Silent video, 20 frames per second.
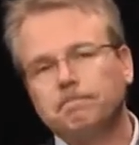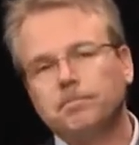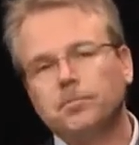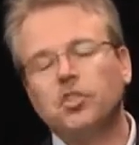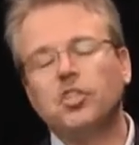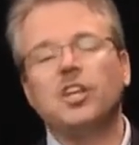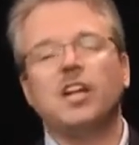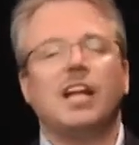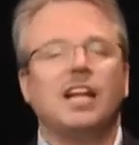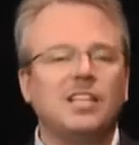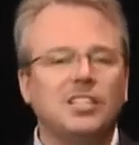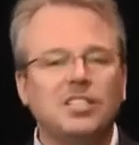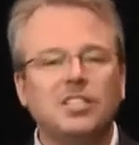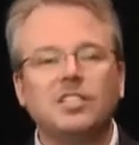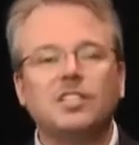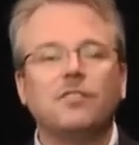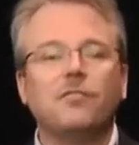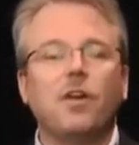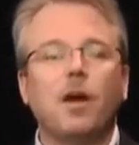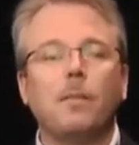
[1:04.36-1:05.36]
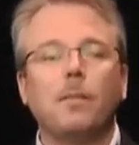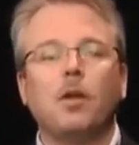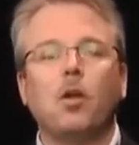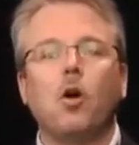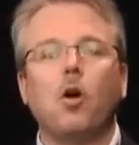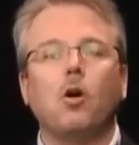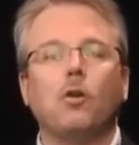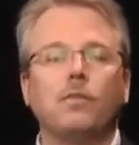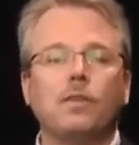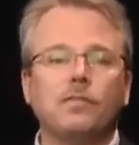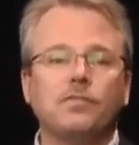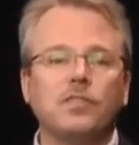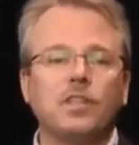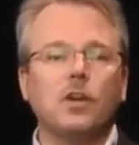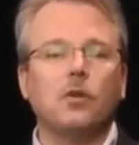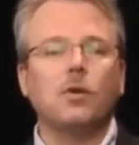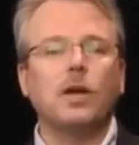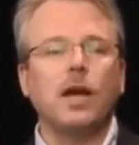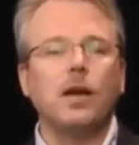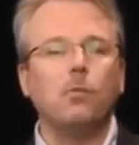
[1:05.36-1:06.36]
Geneticists have come along, they've said,
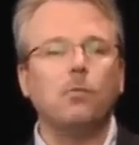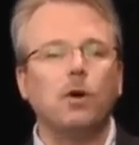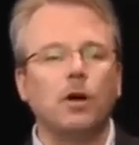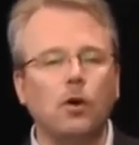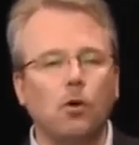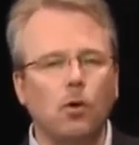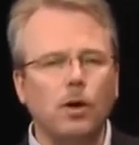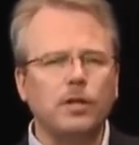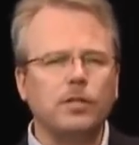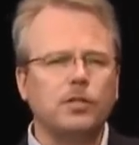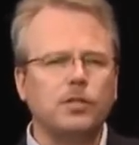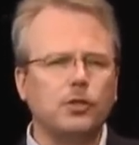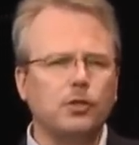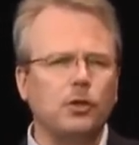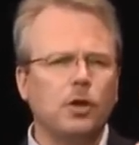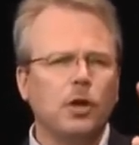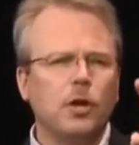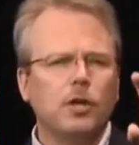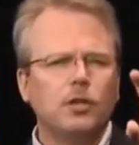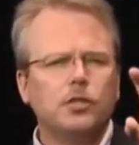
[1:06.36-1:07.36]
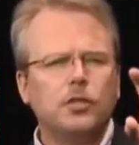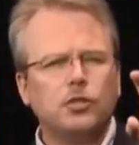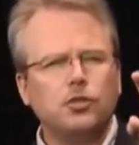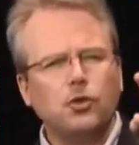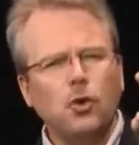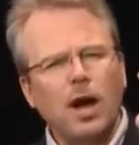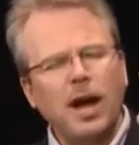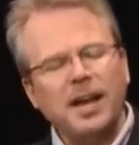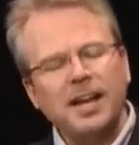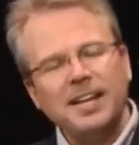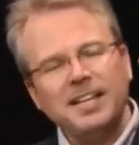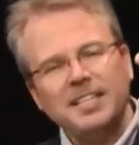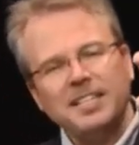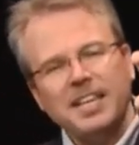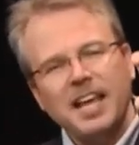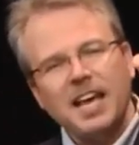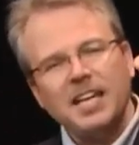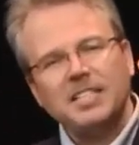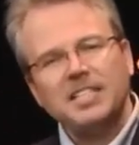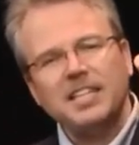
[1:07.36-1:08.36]
okay, we're going to try to
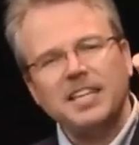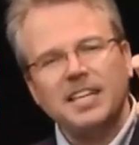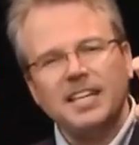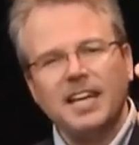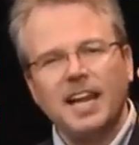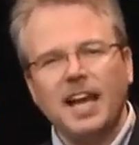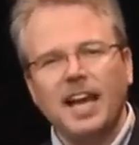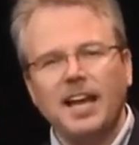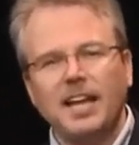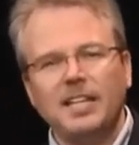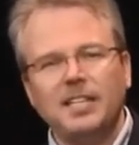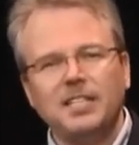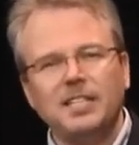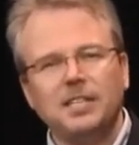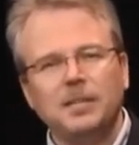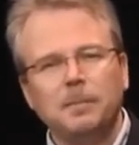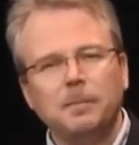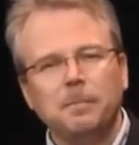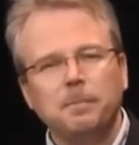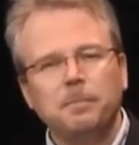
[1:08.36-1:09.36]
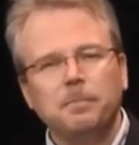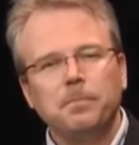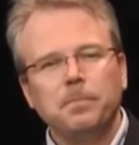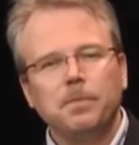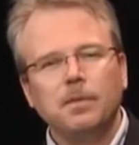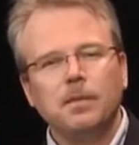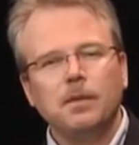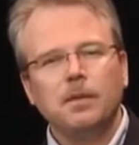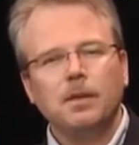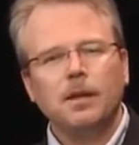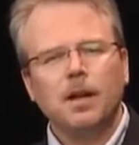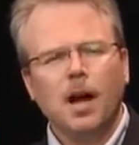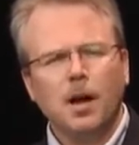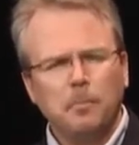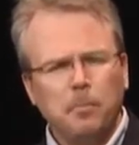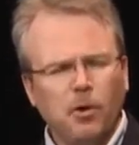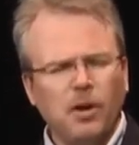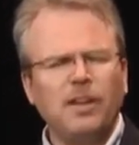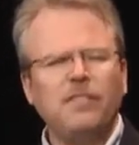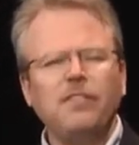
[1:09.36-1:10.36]
designate
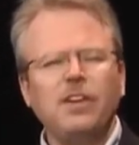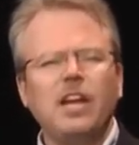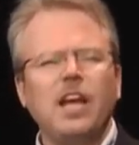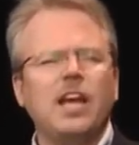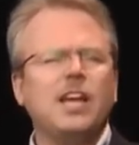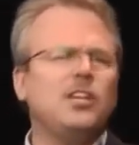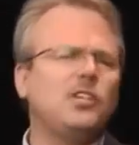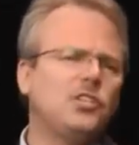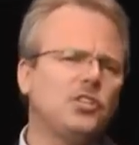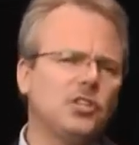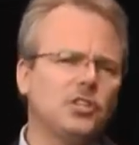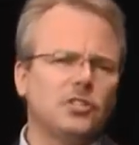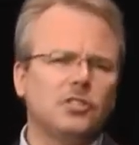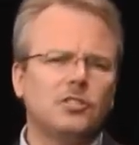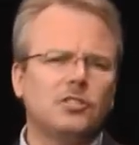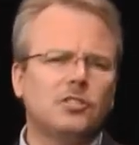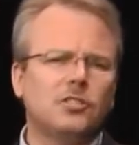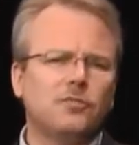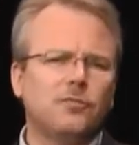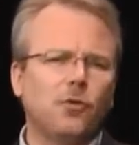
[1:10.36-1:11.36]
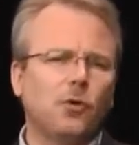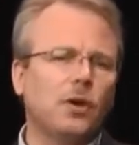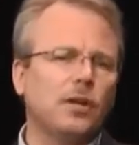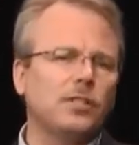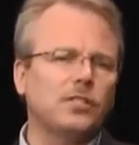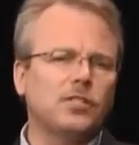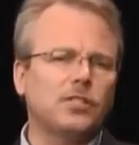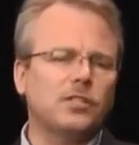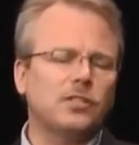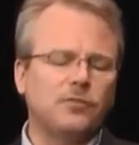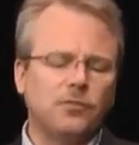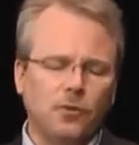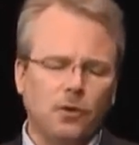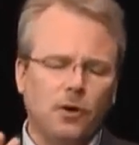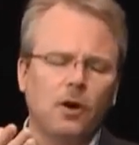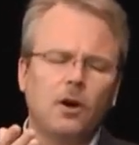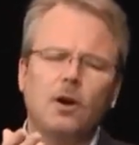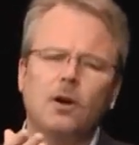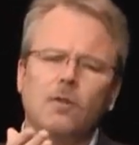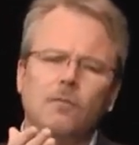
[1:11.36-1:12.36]
abbreviations, for instance,
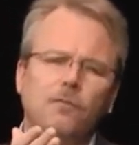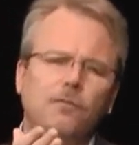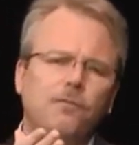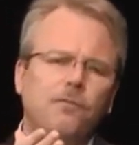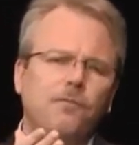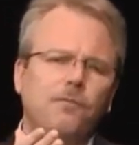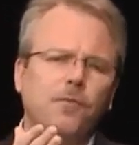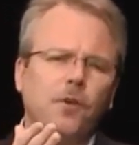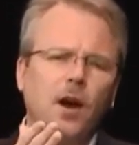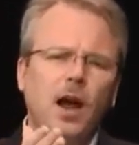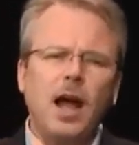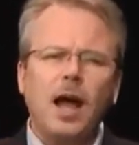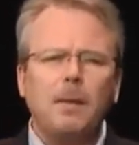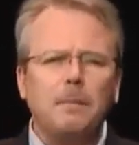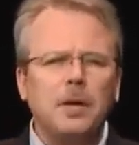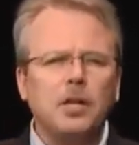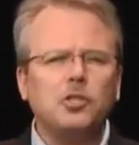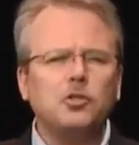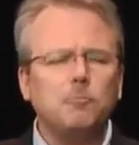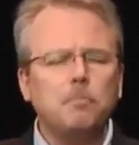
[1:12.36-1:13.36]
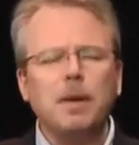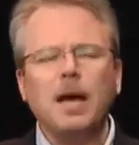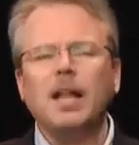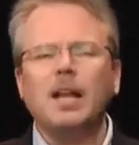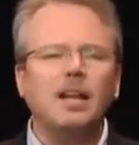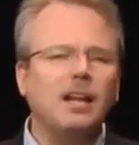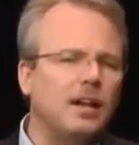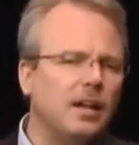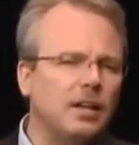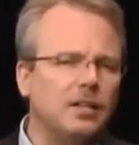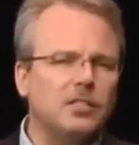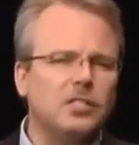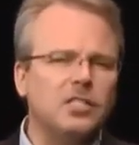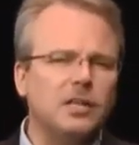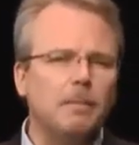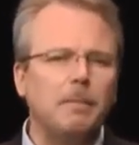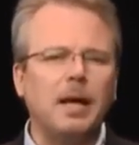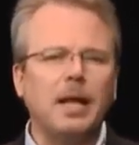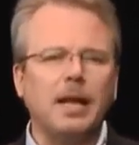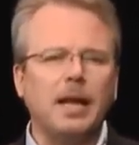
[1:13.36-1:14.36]
for how much melanin
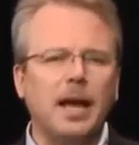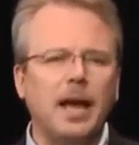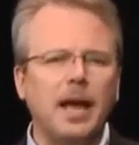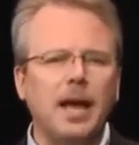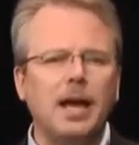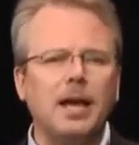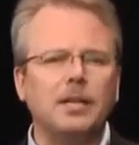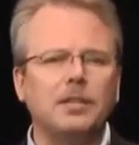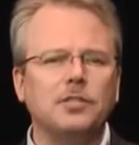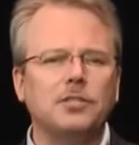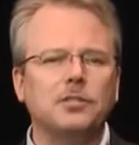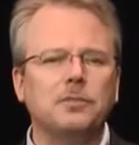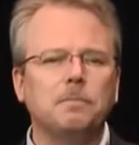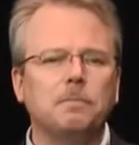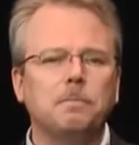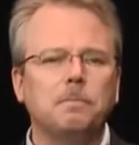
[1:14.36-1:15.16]
somebody has.